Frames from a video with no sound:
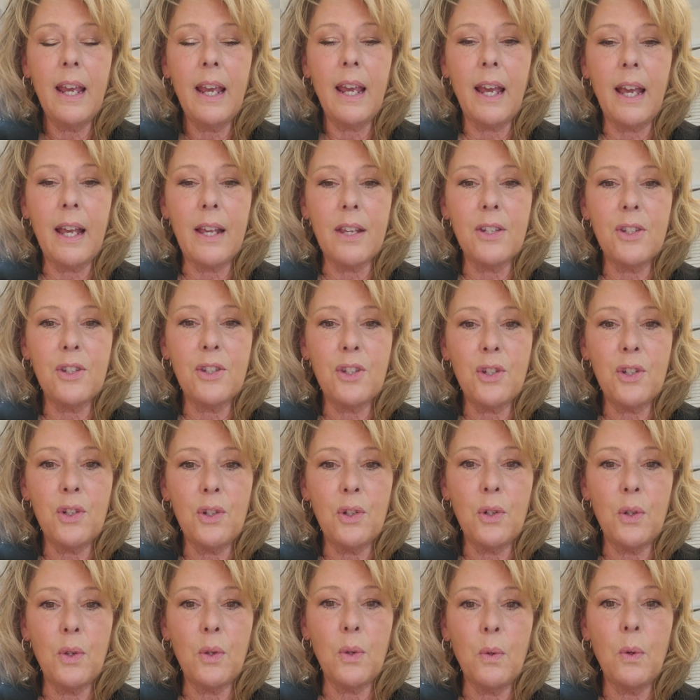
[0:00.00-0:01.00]
as
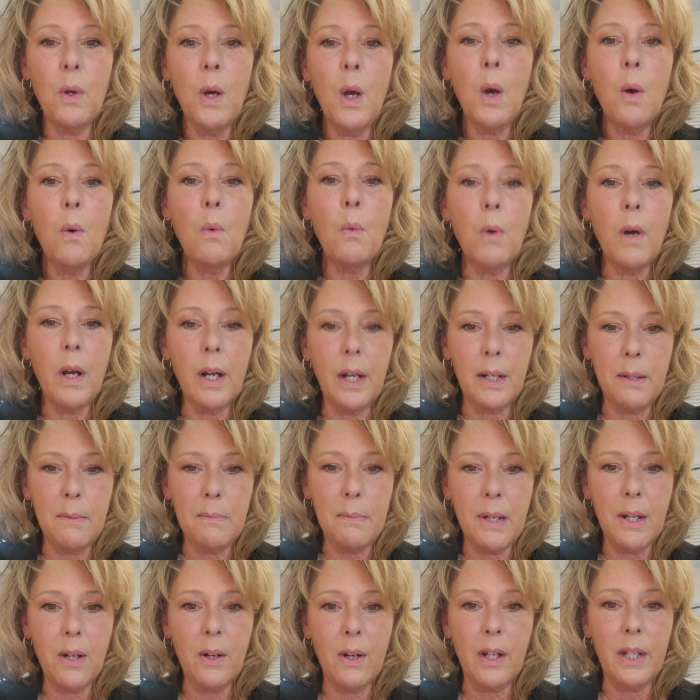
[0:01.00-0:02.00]
to what
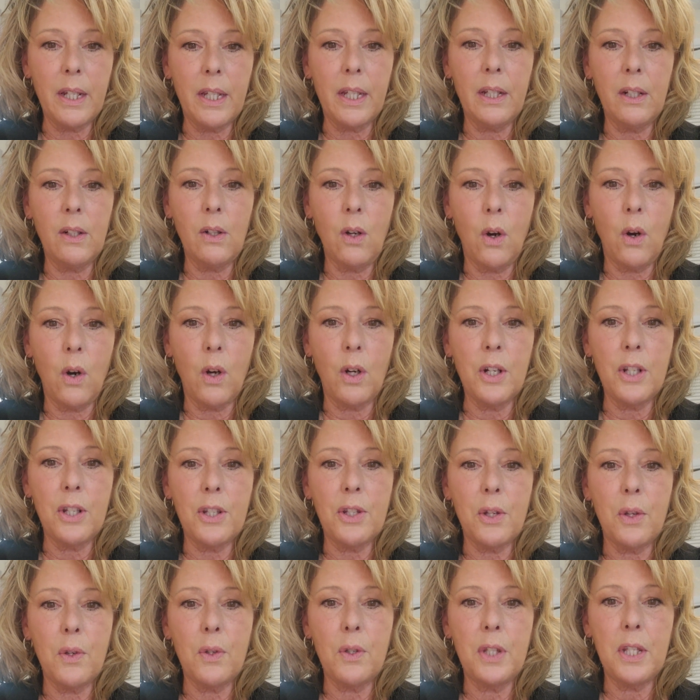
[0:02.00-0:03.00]
American Heart
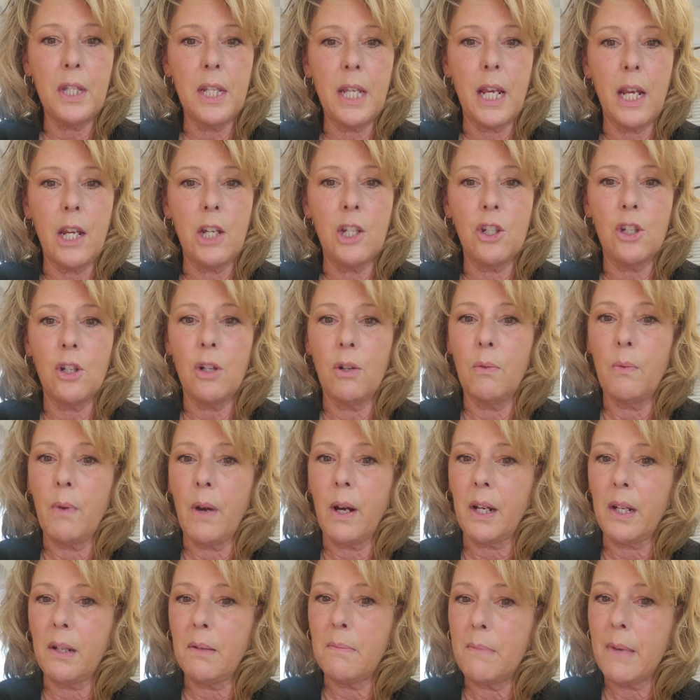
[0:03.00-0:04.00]
Association
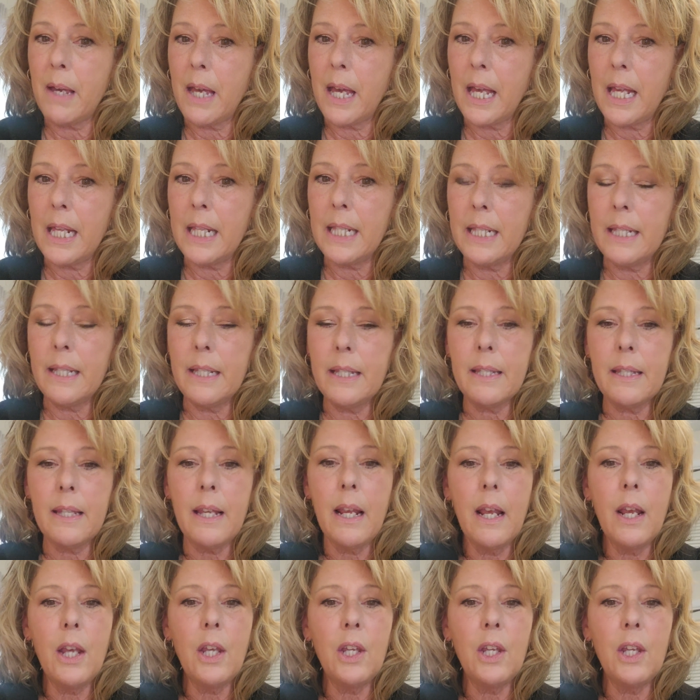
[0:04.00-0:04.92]
recommends,